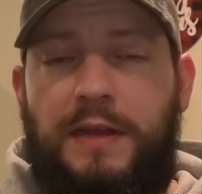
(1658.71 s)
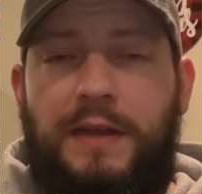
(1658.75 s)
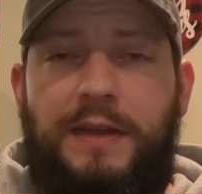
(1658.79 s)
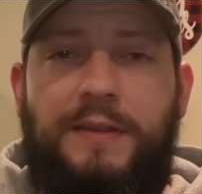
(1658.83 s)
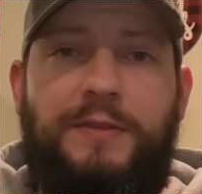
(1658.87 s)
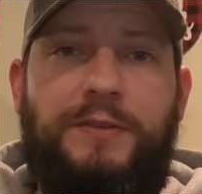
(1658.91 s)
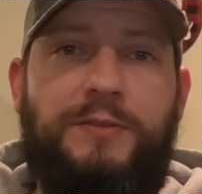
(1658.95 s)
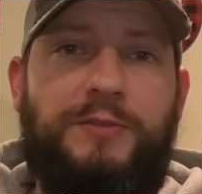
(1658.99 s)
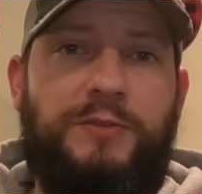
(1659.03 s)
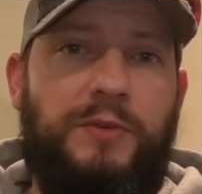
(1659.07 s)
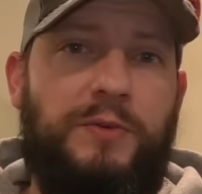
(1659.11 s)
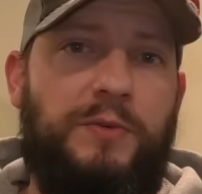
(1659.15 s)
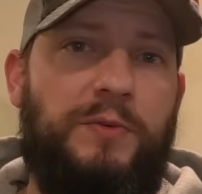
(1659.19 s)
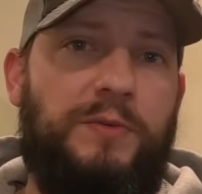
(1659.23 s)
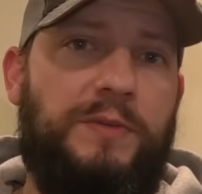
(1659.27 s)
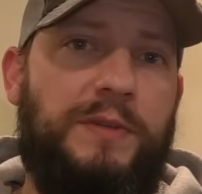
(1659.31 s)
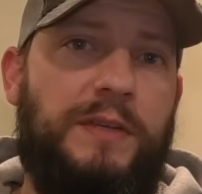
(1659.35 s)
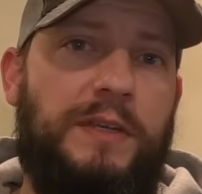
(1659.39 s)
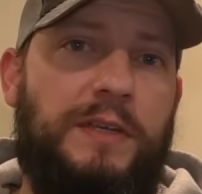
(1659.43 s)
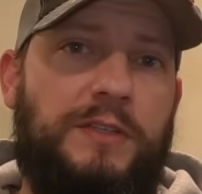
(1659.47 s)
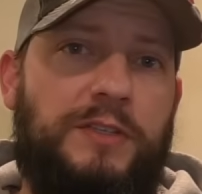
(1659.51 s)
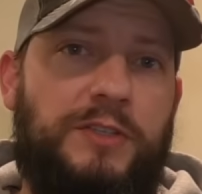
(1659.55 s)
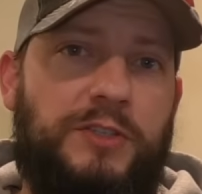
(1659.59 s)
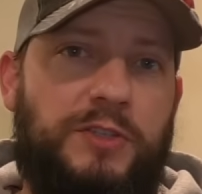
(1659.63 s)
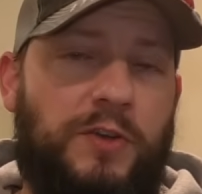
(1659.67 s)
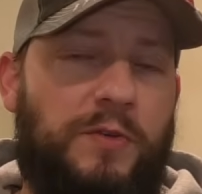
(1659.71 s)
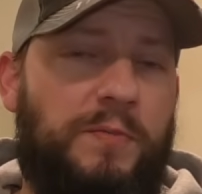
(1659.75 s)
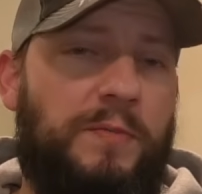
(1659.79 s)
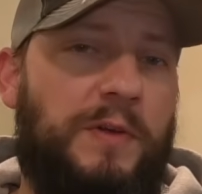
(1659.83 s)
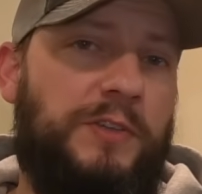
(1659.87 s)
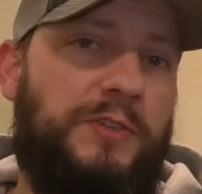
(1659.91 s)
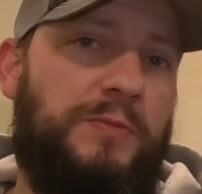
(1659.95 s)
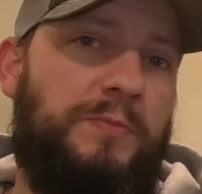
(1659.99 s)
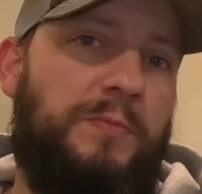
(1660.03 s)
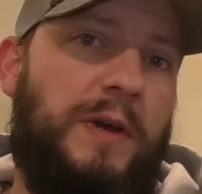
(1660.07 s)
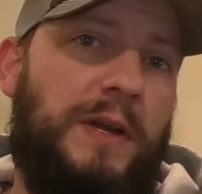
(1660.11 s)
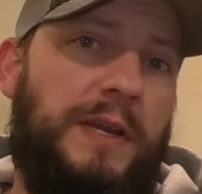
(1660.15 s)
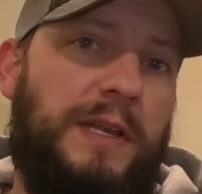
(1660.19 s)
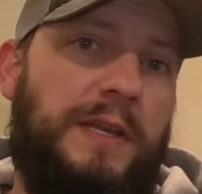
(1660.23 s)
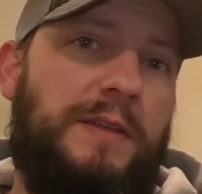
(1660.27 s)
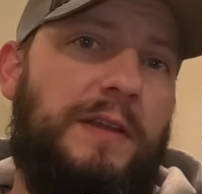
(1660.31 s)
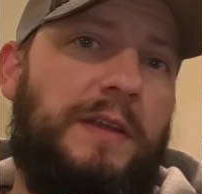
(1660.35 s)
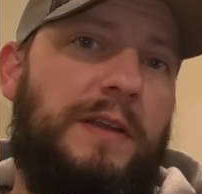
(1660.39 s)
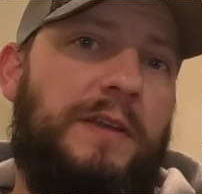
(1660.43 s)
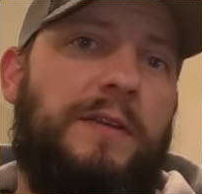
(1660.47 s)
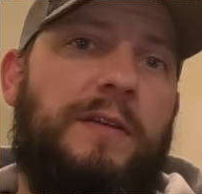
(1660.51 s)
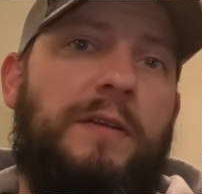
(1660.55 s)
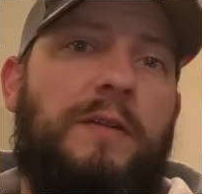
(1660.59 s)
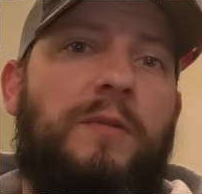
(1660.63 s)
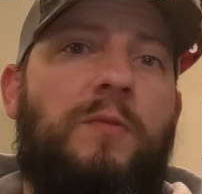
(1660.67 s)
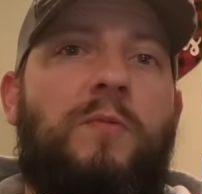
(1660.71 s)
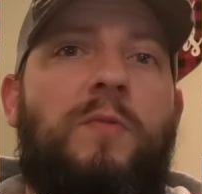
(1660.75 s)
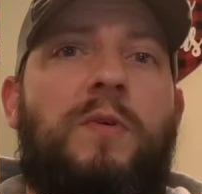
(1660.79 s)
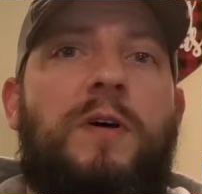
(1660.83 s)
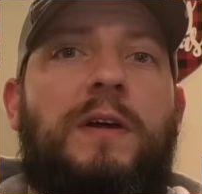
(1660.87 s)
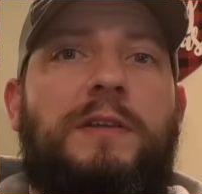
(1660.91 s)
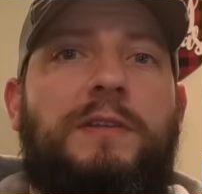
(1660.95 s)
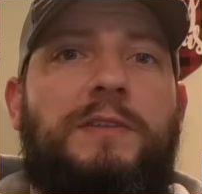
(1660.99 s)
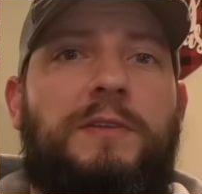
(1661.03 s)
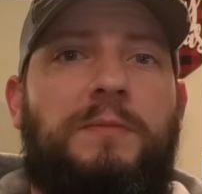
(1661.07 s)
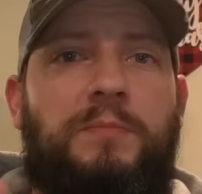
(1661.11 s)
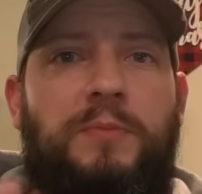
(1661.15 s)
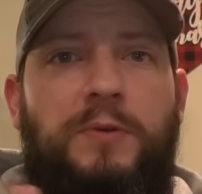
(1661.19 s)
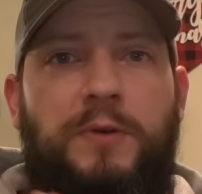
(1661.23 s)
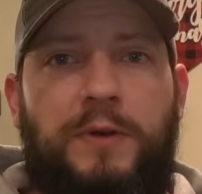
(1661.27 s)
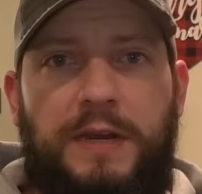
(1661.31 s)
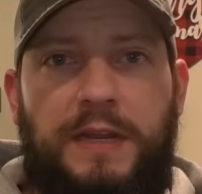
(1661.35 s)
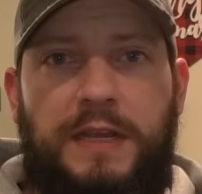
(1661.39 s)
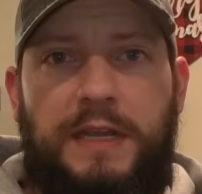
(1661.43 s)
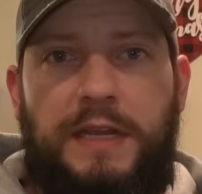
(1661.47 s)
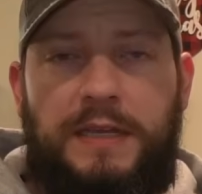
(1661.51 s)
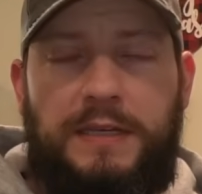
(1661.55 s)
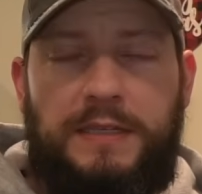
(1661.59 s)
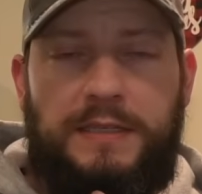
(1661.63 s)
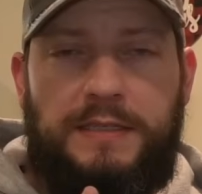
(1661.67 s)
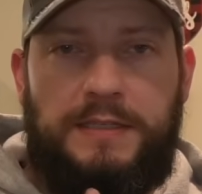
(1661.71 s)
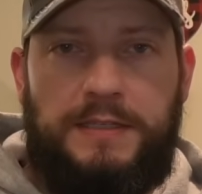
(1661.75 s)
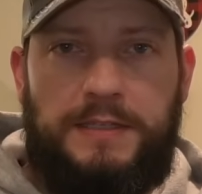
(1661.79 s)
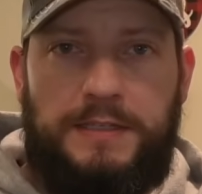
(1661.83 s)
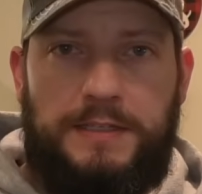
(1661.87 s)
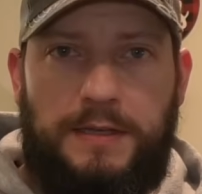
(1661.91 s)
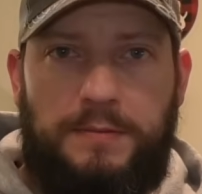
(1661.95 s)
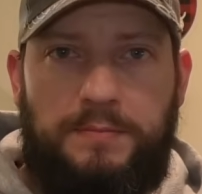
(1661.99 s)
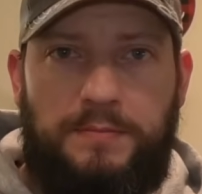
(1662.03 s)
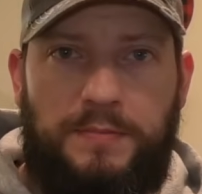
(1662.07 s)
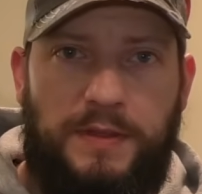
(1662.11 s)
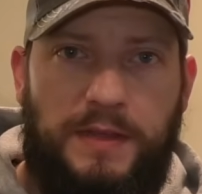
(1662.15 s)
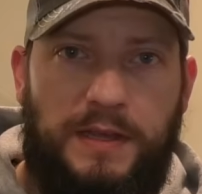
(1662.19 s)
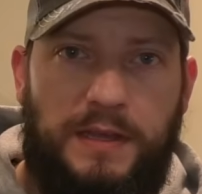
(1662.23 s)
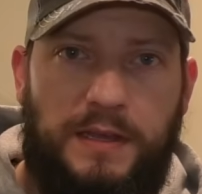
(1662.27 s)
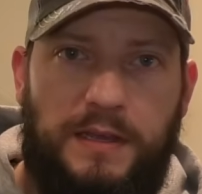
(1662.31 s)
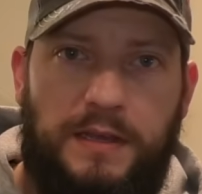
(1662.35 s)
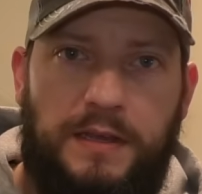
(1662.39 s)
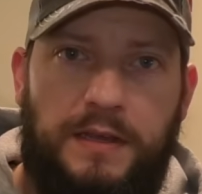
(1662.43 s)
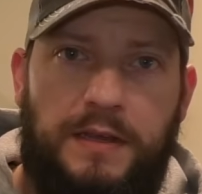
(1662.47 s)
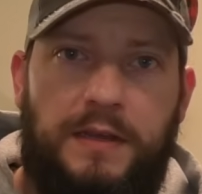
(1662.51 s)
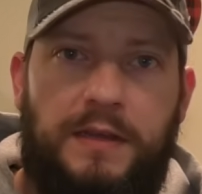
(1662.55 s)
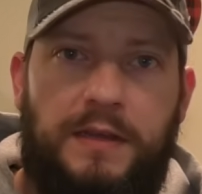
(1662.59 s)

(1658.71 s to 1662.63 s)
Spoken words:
And there's only so much money that you're gonna want to put into something